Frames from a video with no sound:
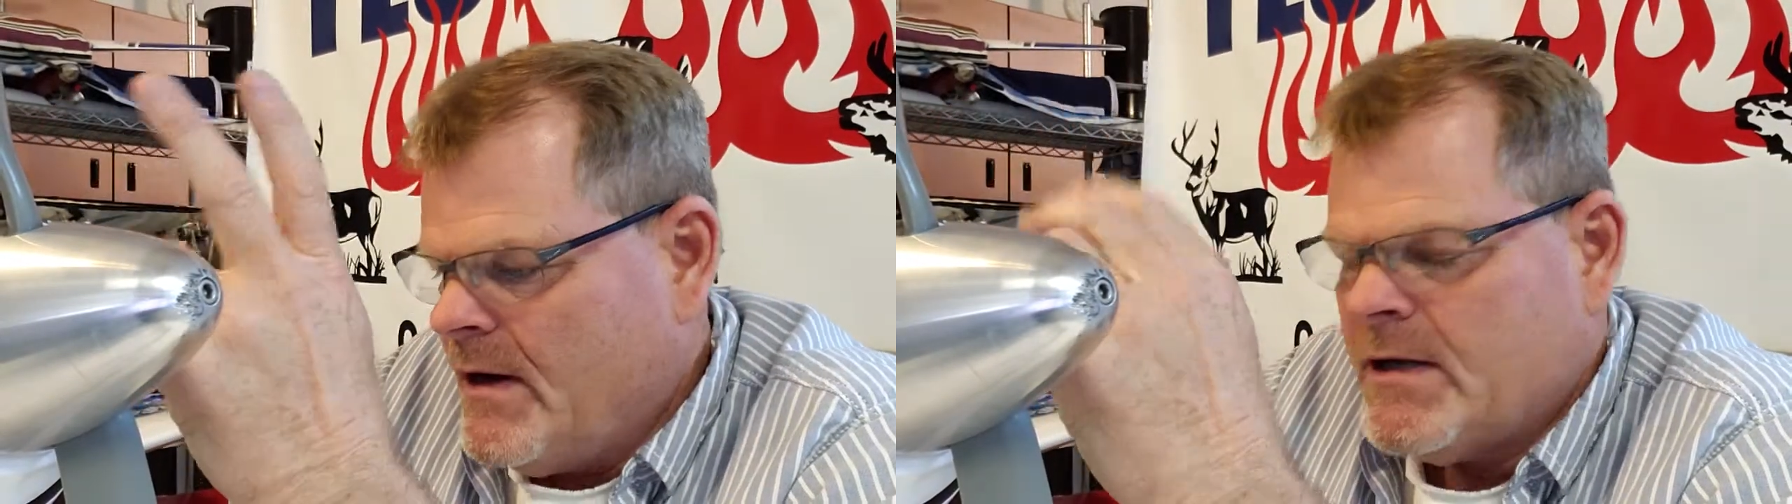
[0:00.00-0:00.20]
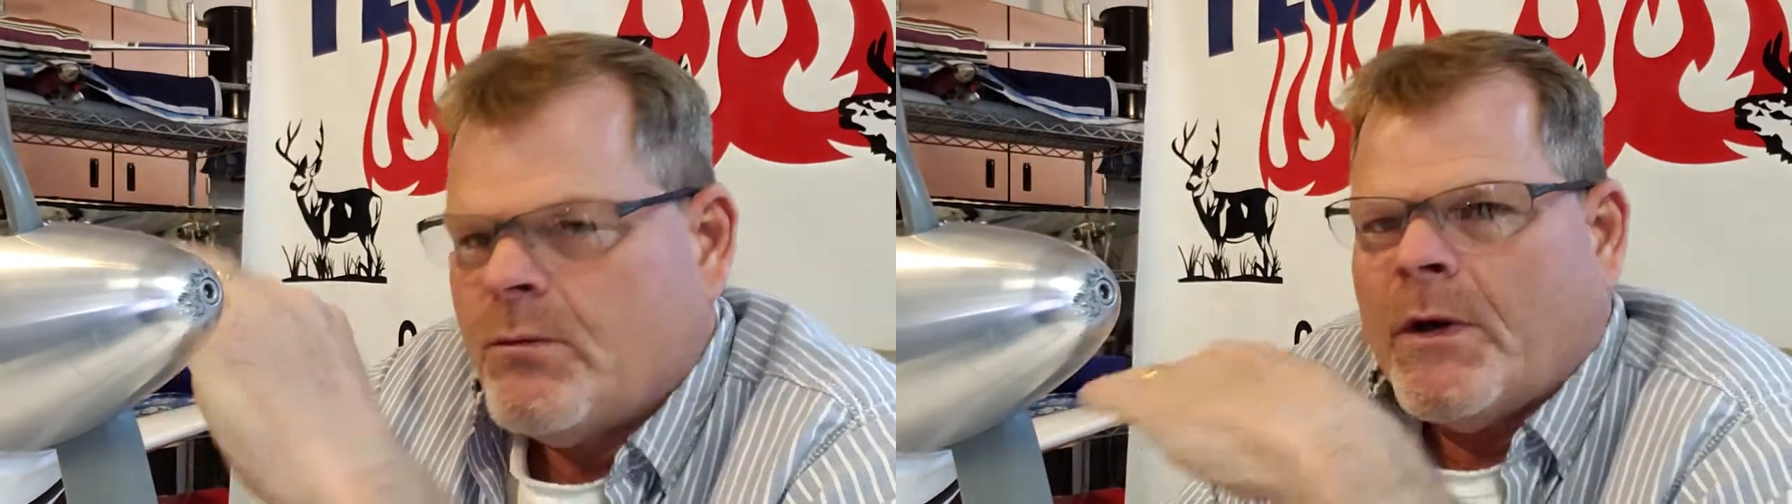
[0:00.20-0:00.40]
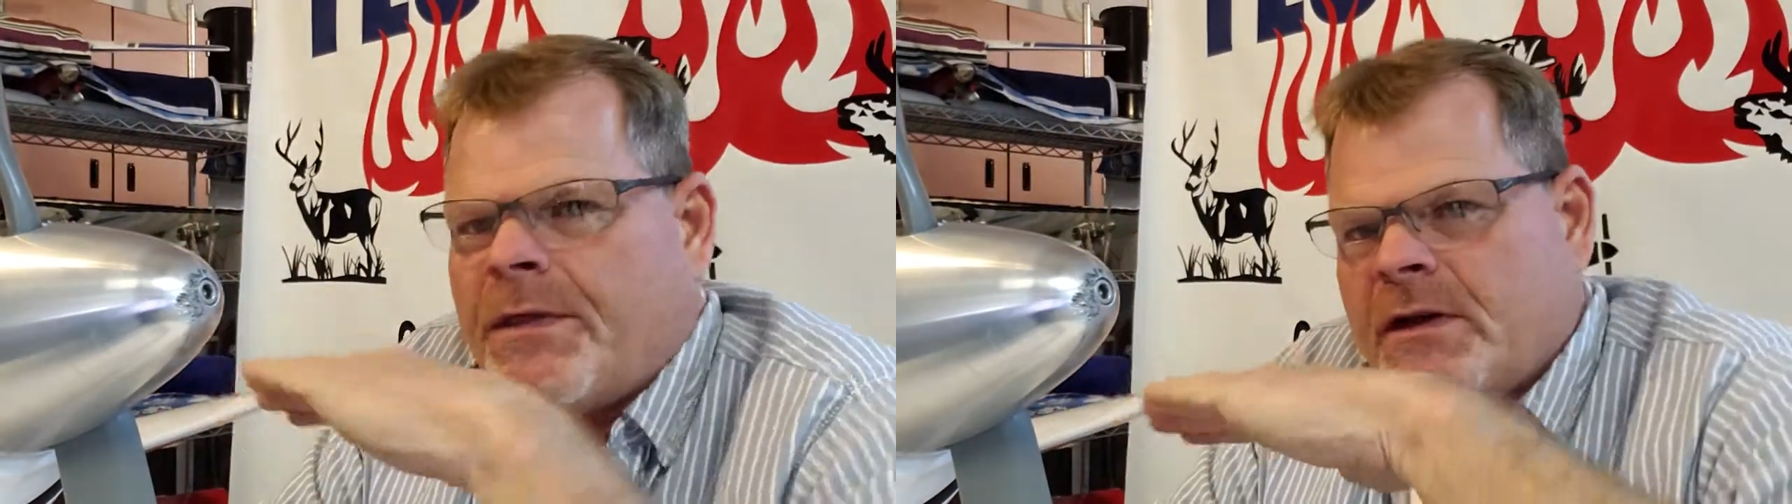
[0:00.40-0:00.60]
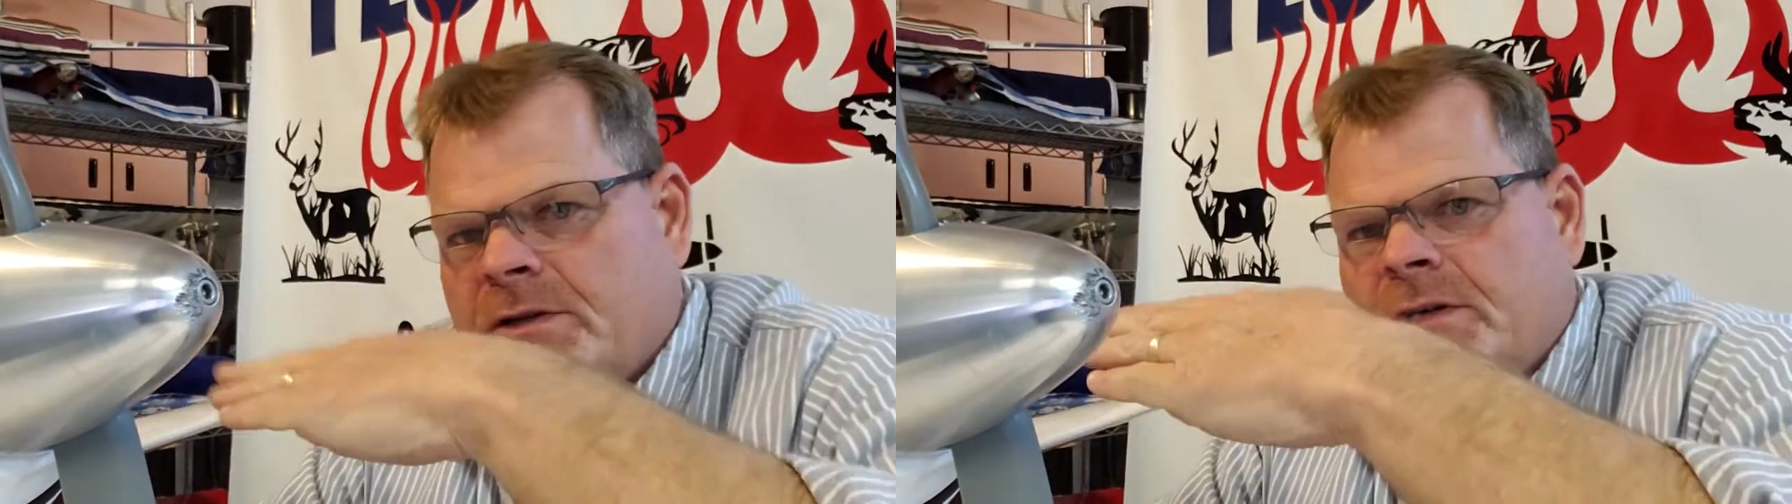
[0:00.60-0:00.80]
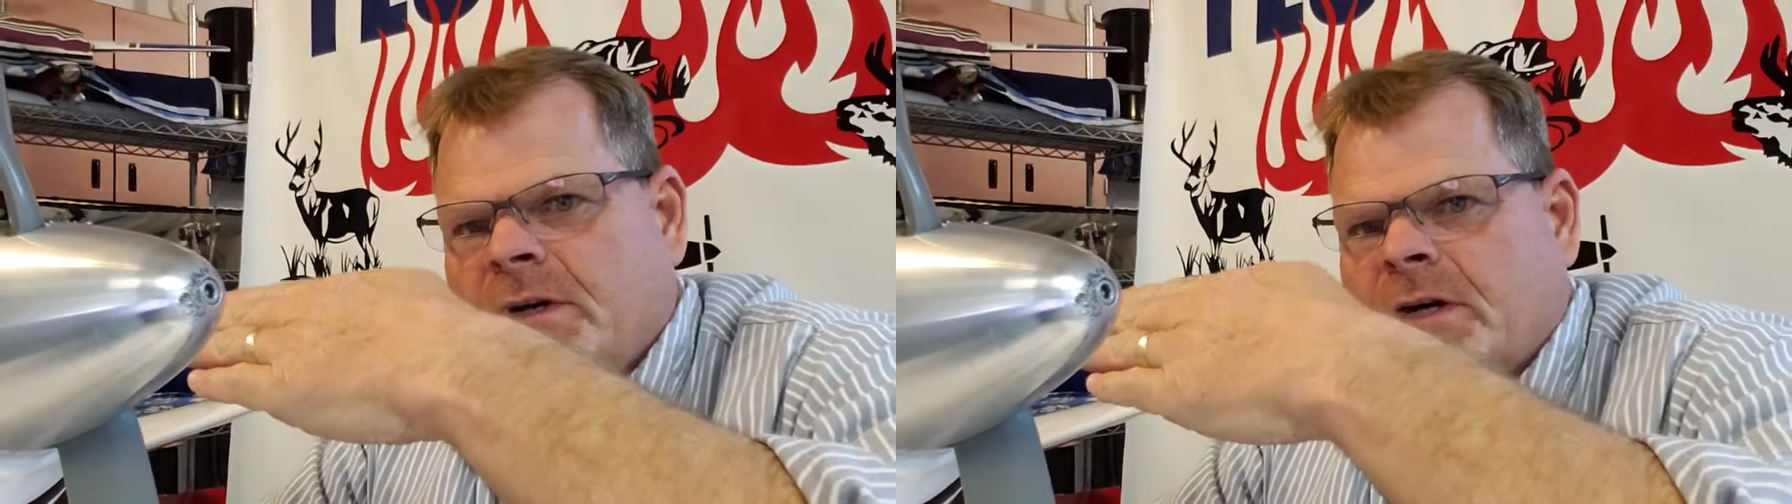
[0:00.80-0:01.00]
is what this
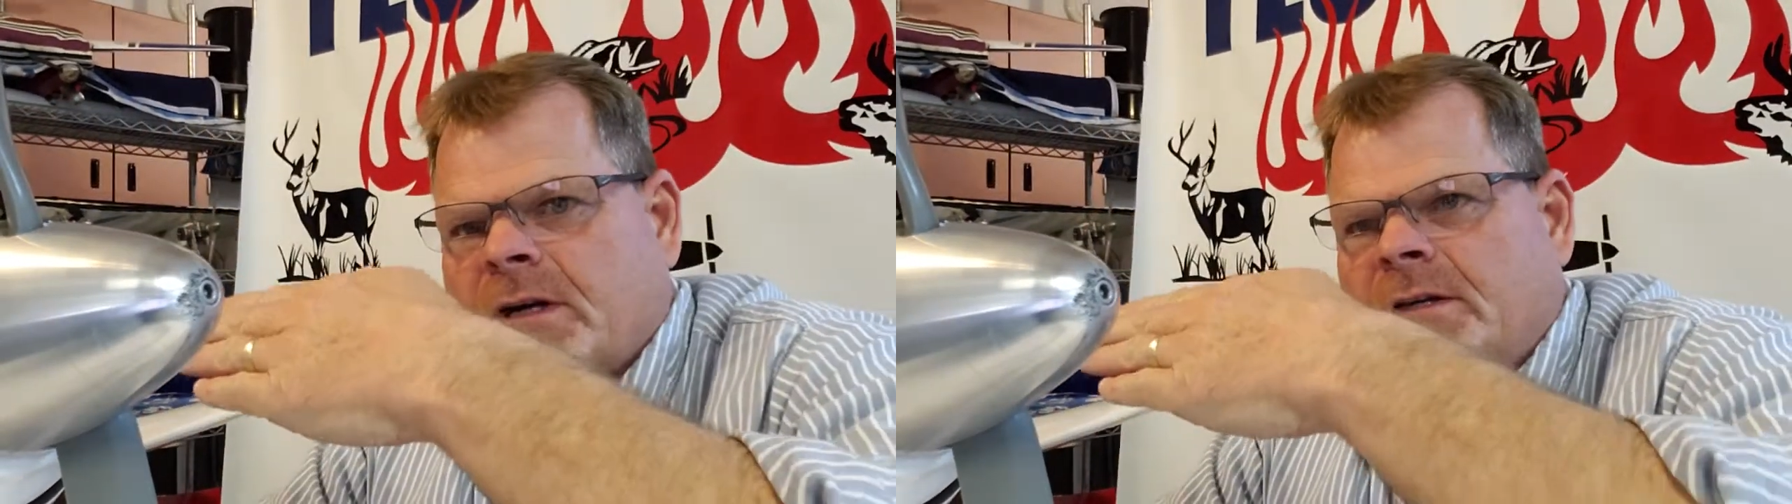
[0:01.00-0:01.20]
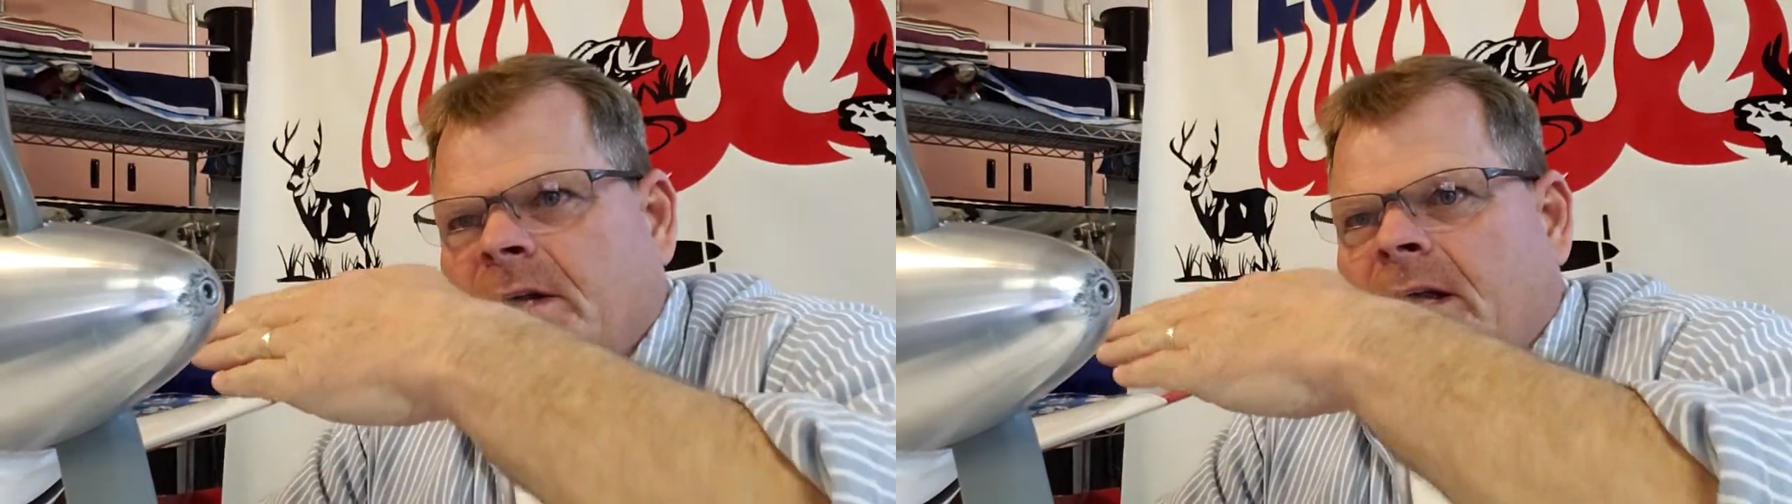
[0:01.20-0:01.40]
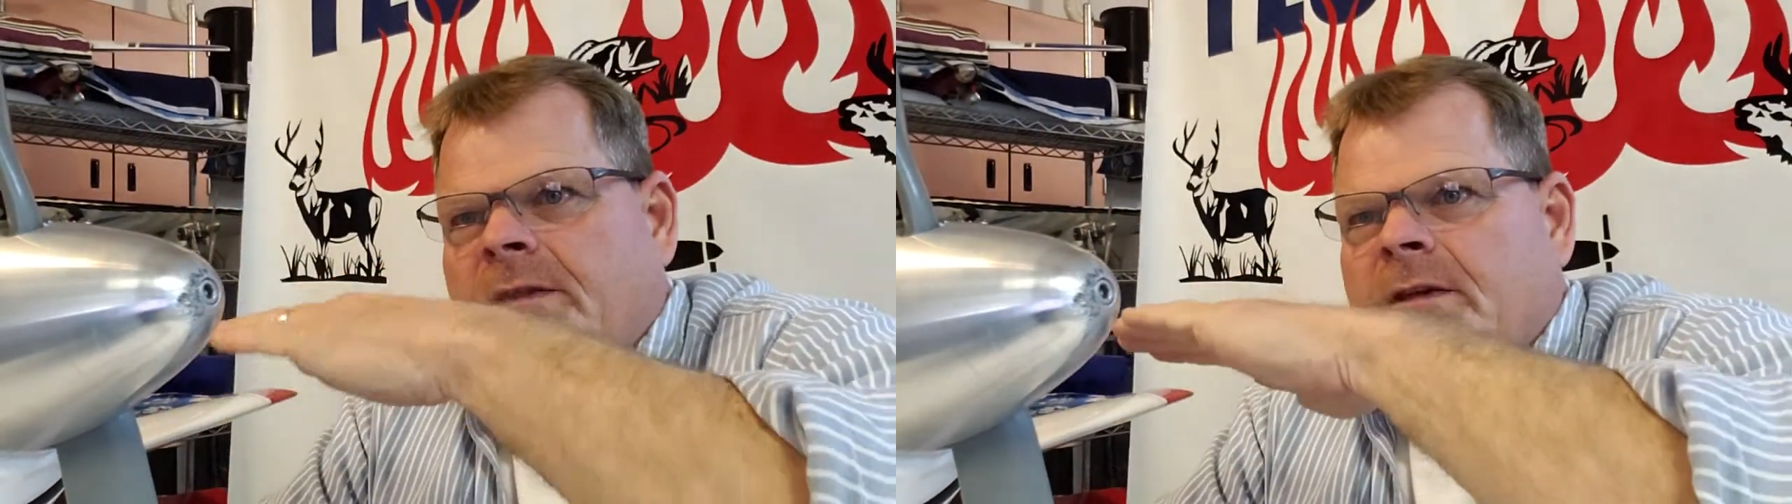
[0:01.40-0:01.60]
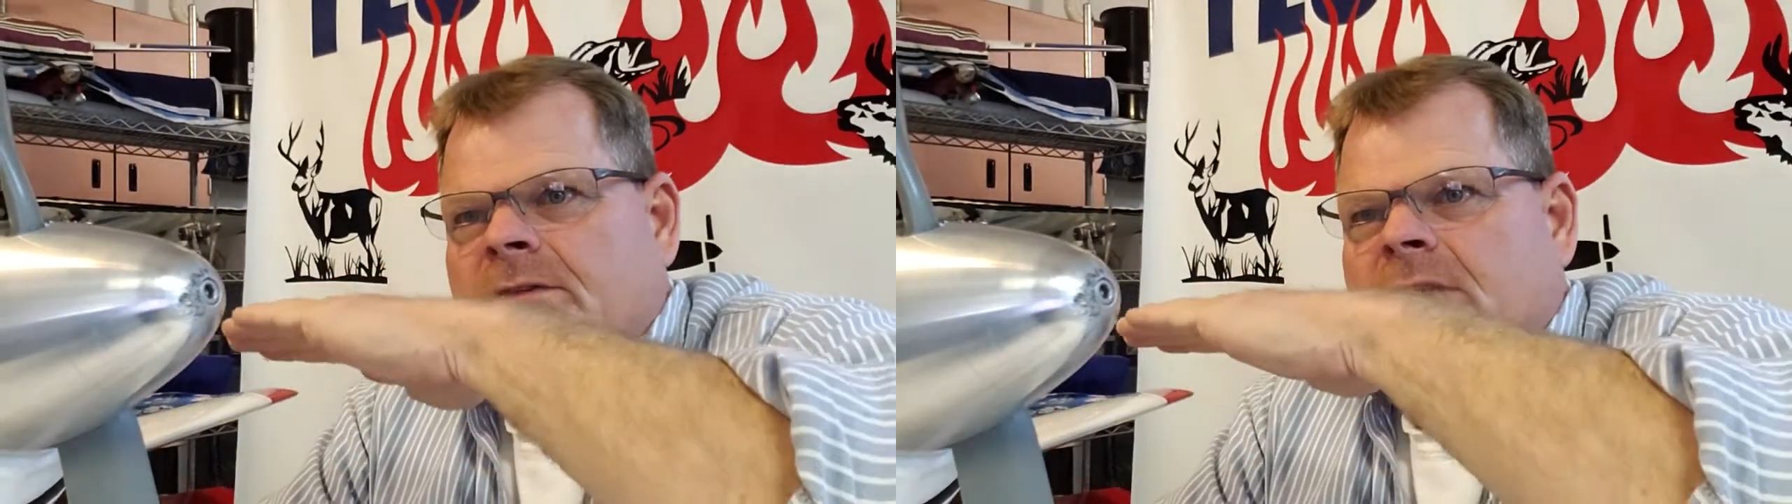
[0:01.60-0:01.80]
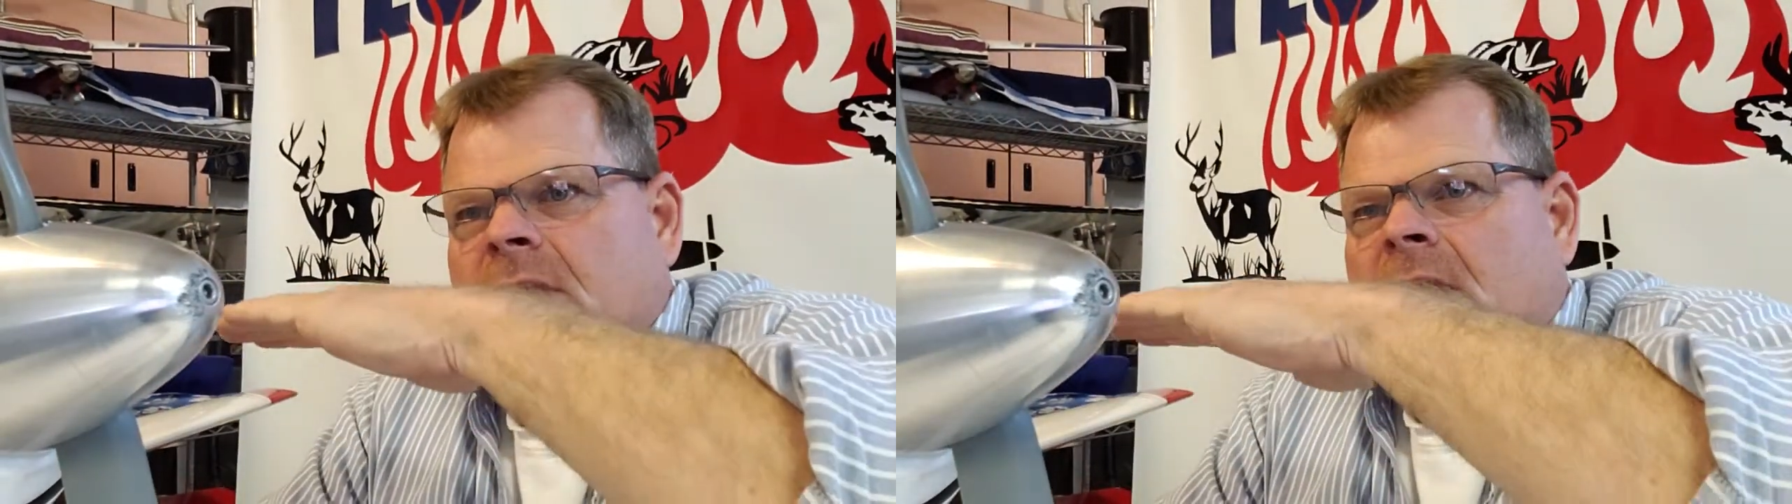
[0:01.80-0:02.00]
took to get this